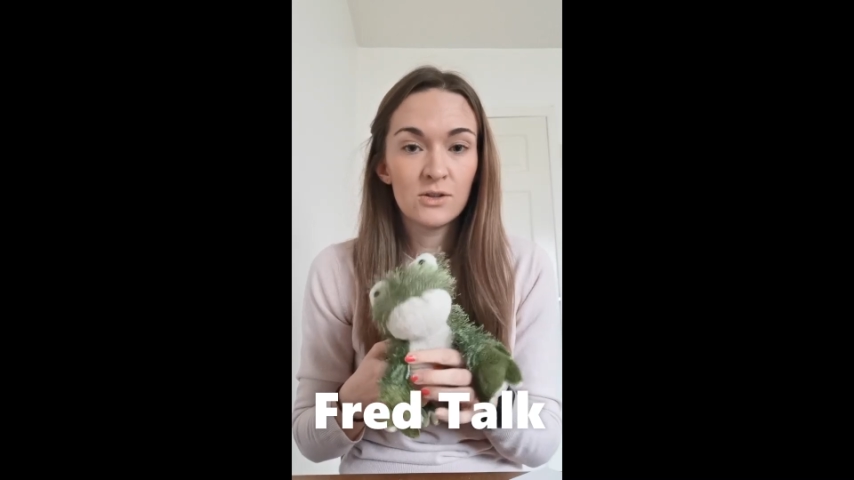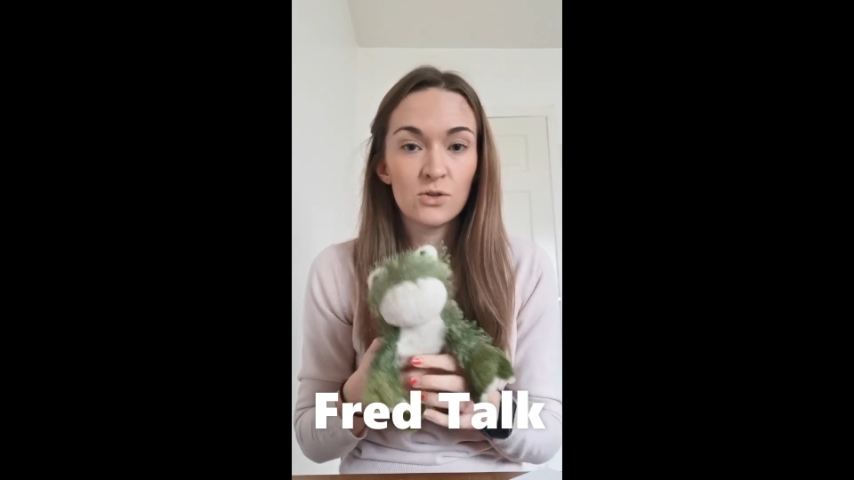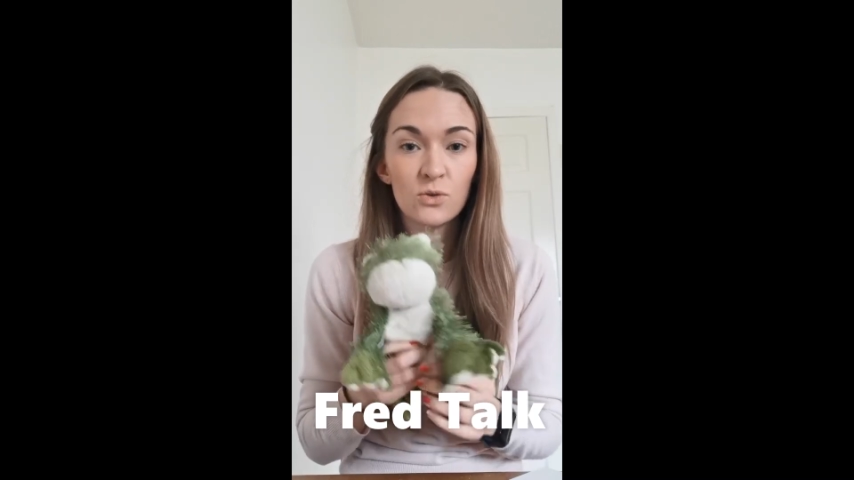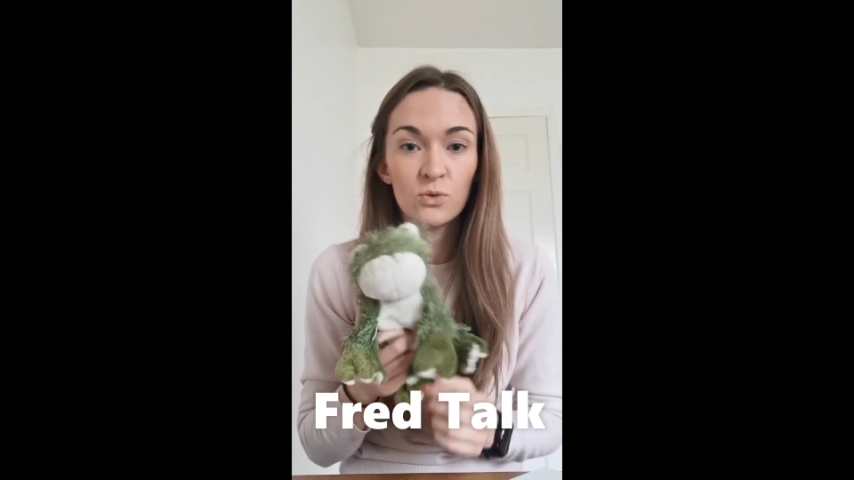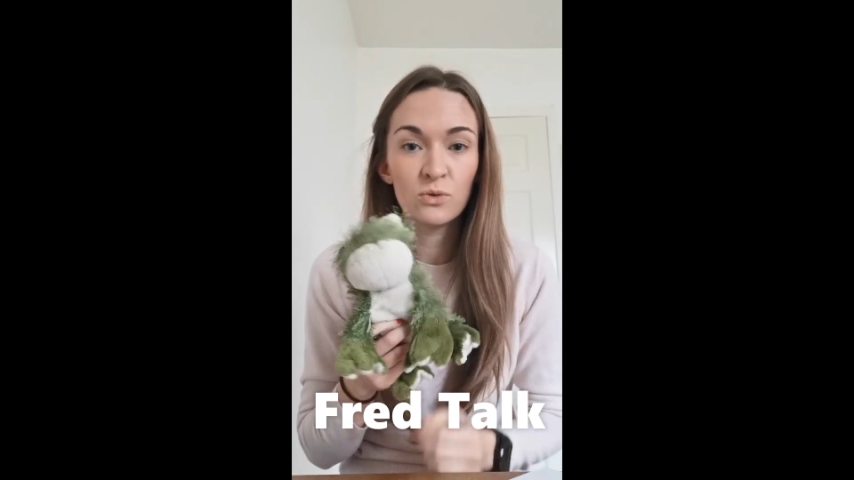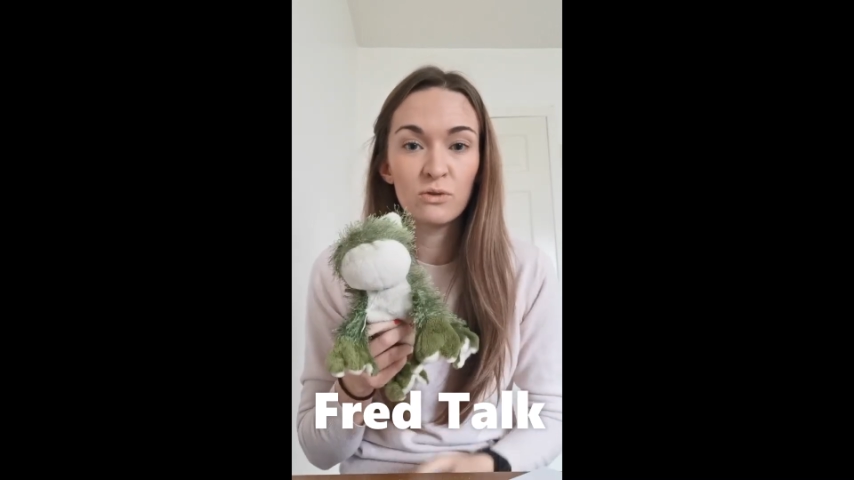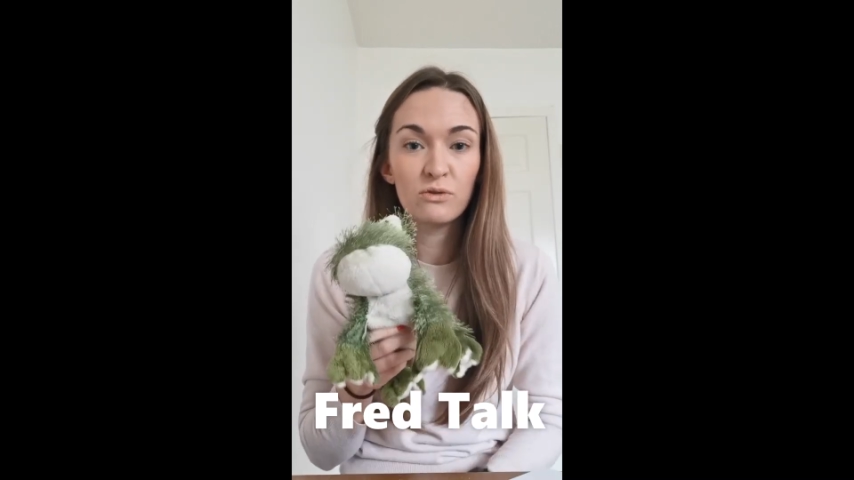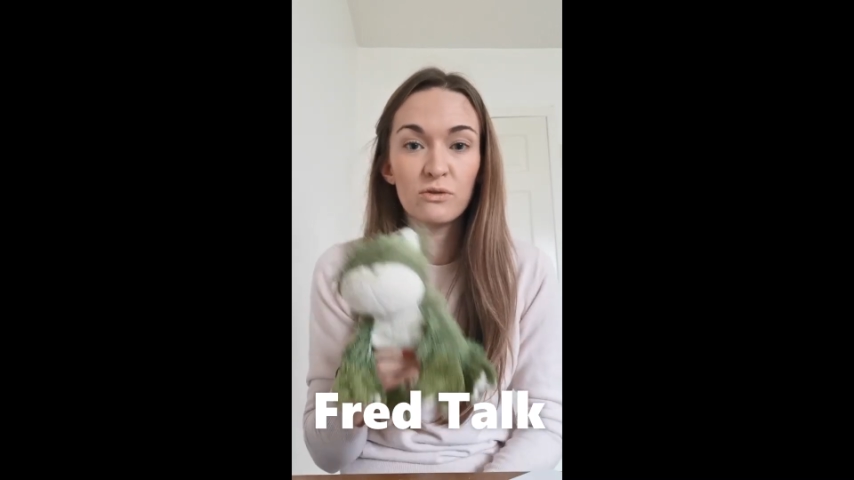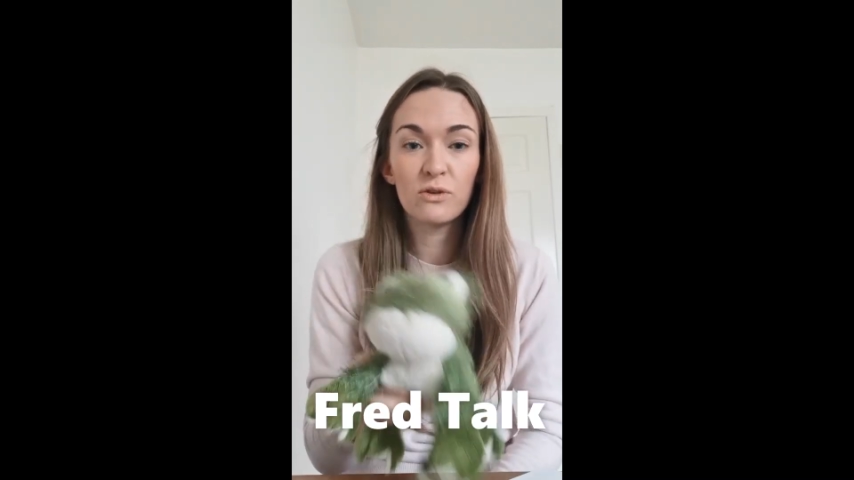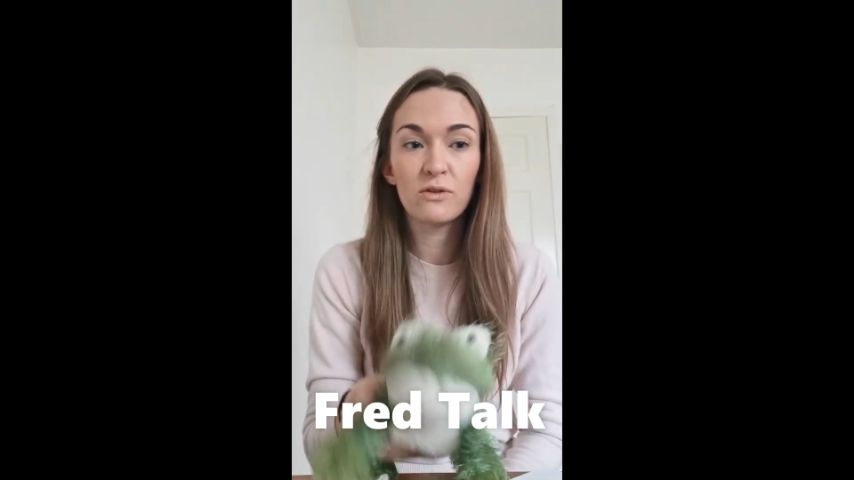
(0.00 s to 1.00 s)
So
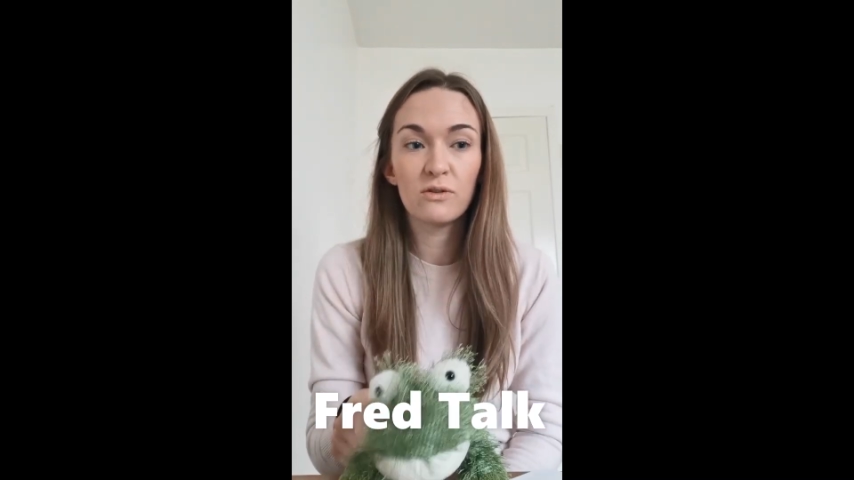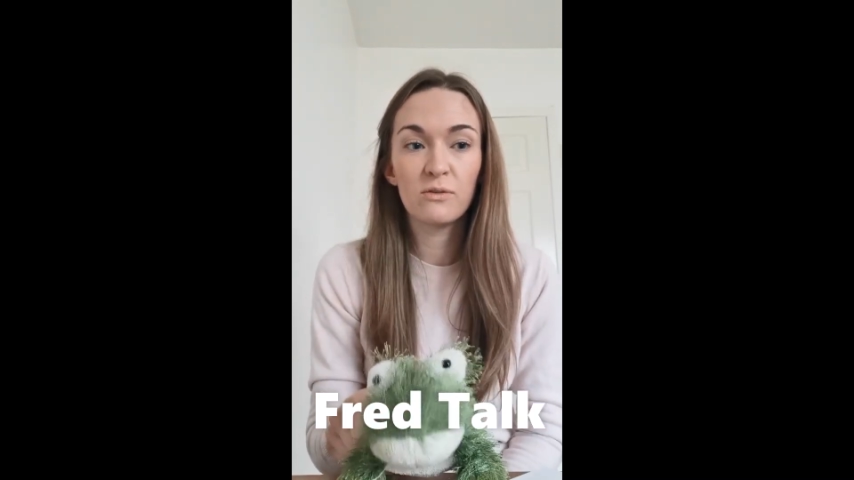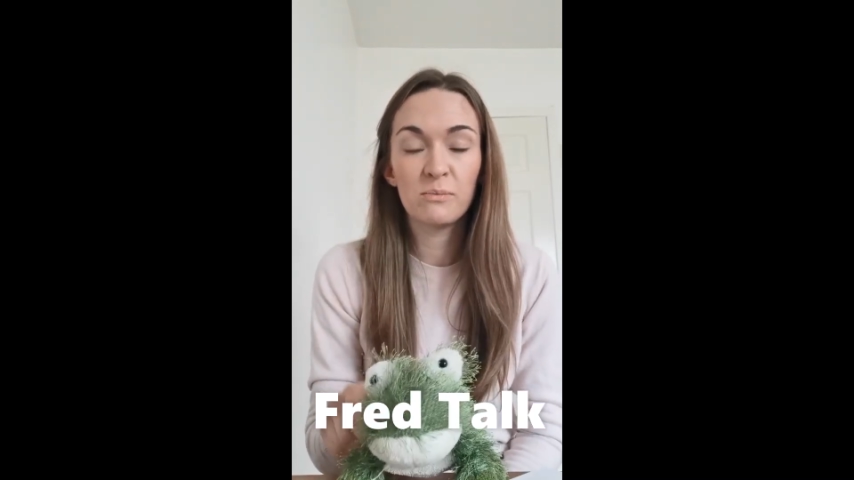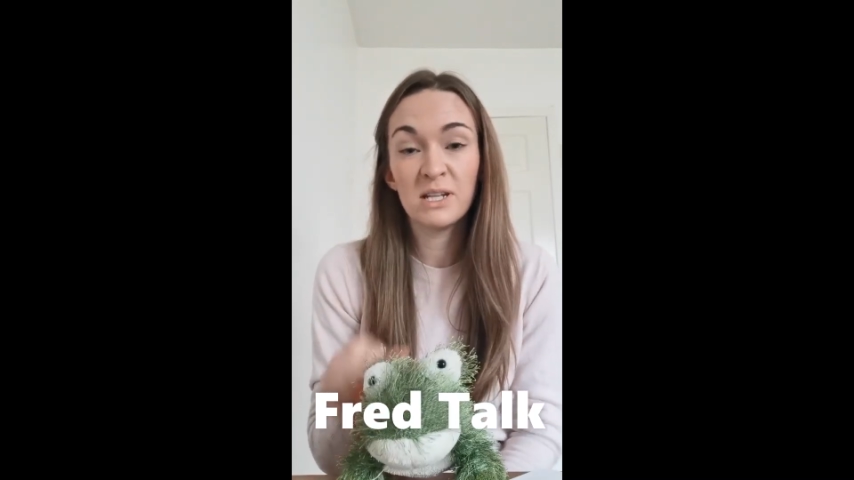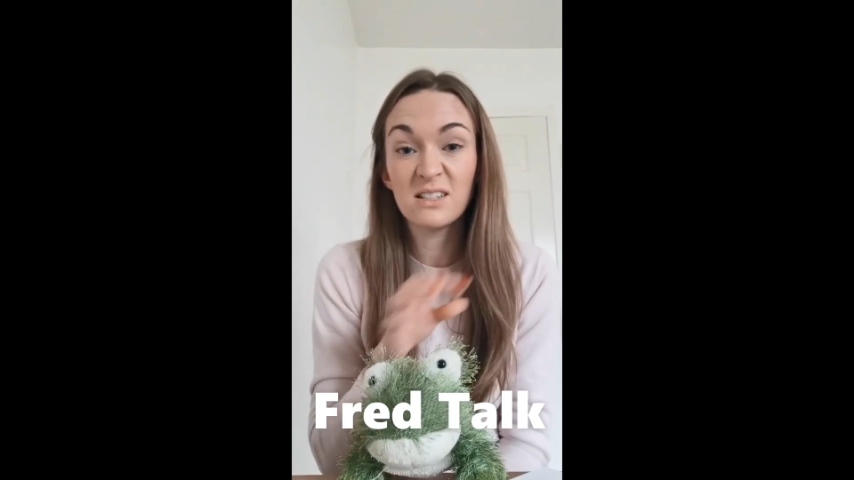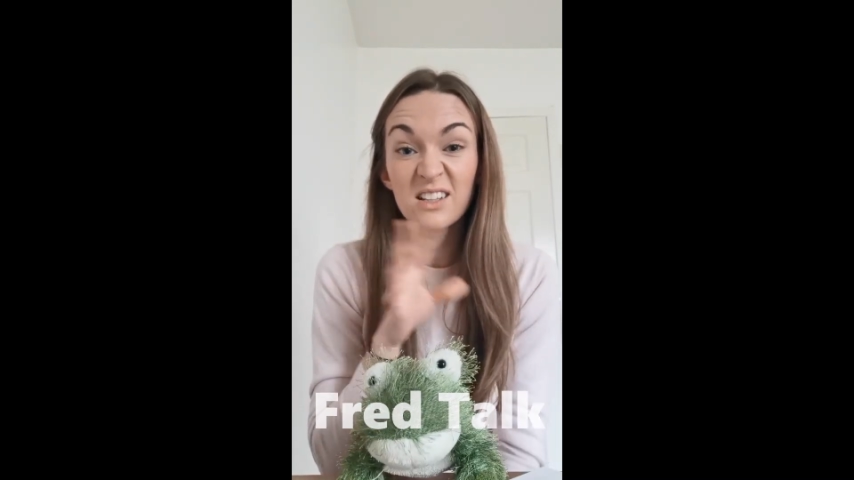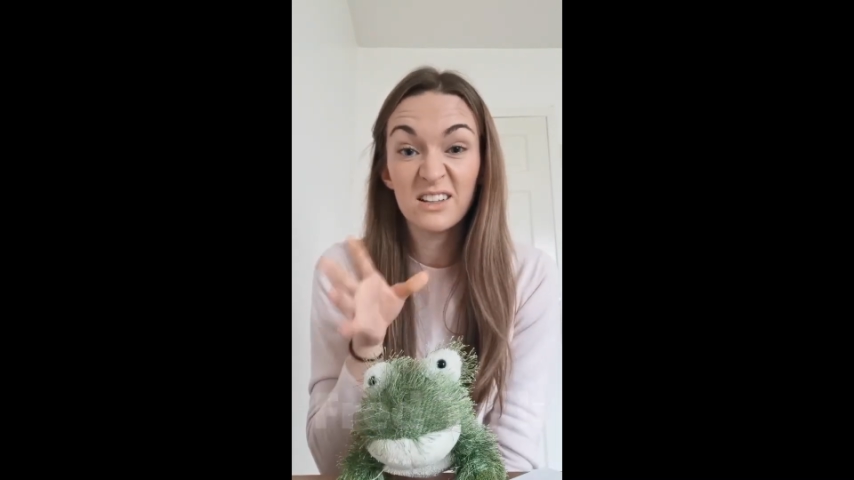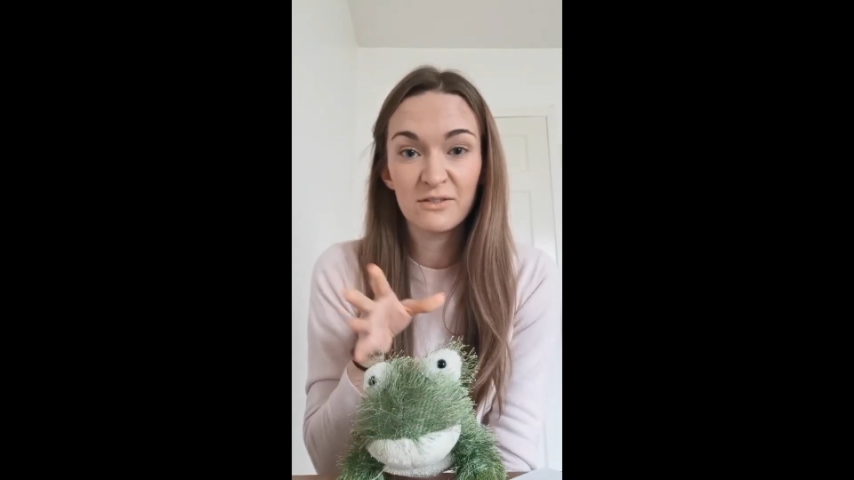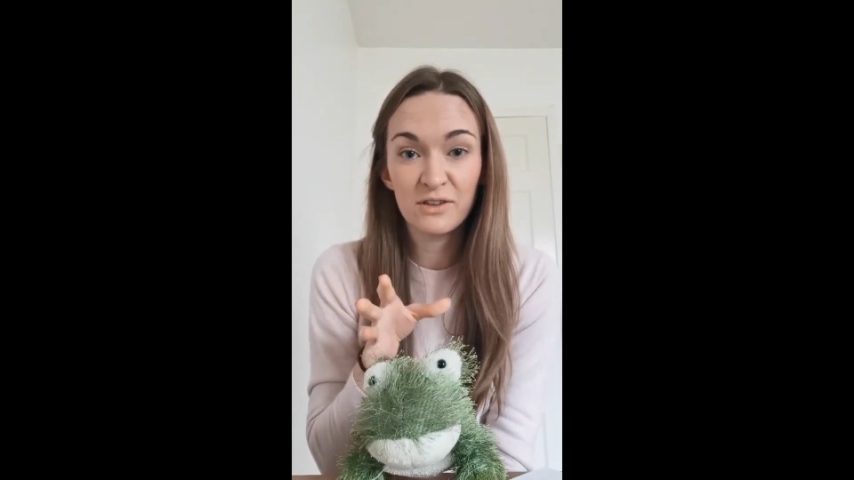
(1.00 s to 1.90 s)
basically